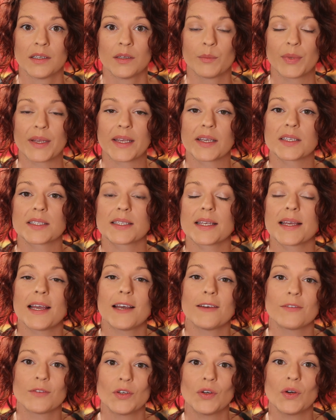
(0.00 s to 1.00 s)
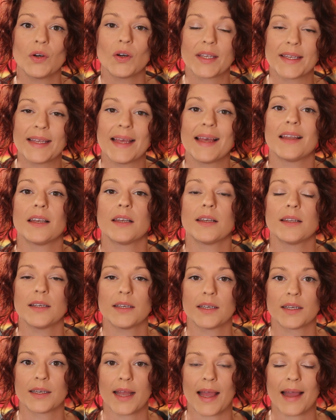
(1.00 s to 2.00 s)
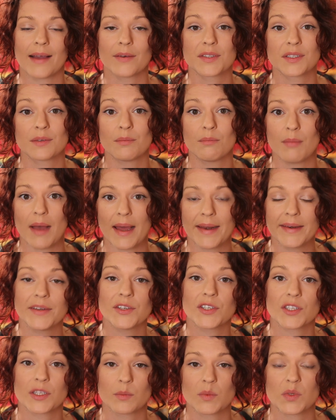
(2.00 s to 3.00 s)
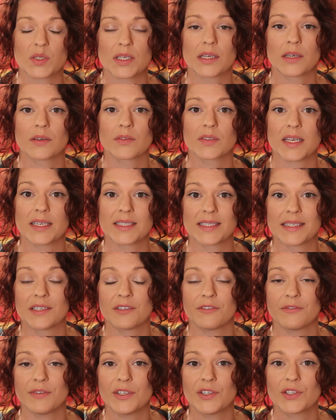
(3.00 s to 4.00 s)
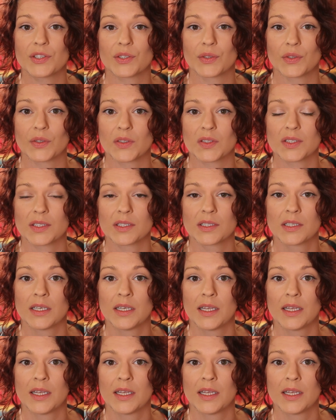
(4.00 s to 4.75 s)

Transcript: because they have not yet learned how to manage themselves as individuals,